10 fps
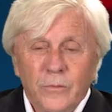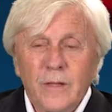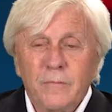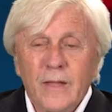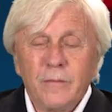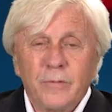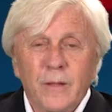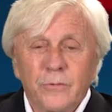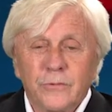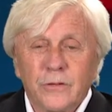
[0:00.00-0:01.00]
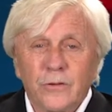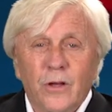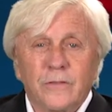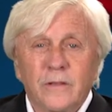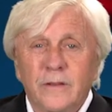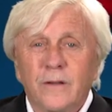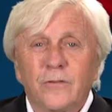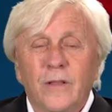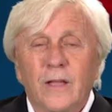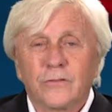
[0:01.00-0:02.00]
we may be able to knock the
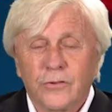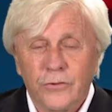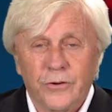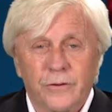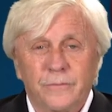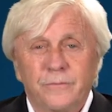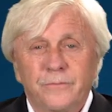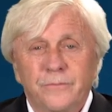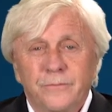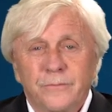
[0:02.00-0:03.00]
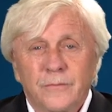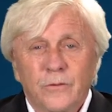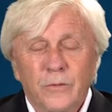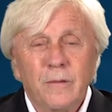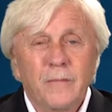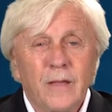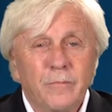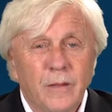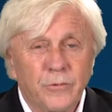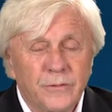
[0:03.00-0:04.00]
devil out sooner. We may
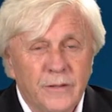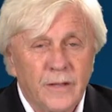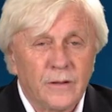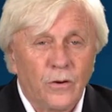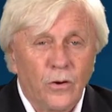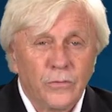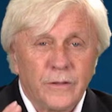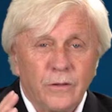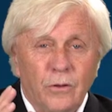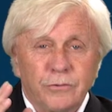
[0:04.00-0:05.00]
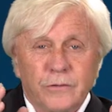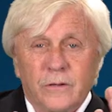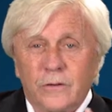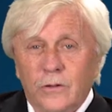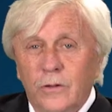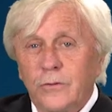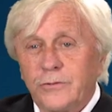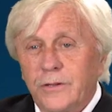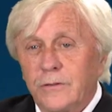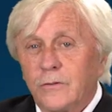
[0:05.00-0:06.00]
be able to get a Holy Ghost
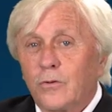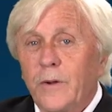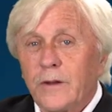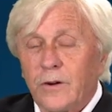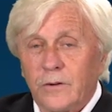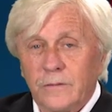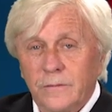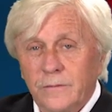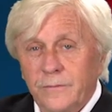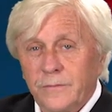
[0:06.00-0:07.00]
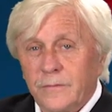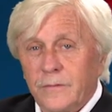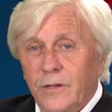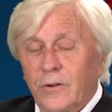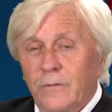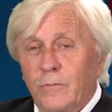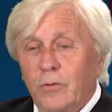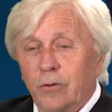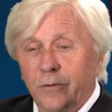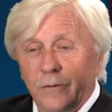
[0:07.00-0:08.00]
conclusion quicker, you know,
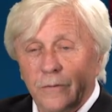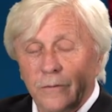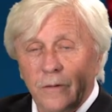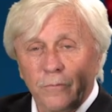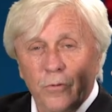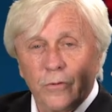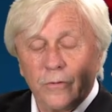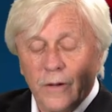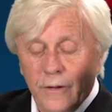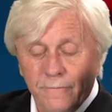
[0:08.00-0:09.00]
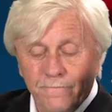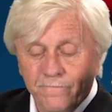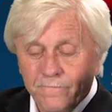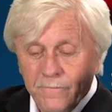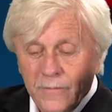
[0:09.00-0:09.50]
more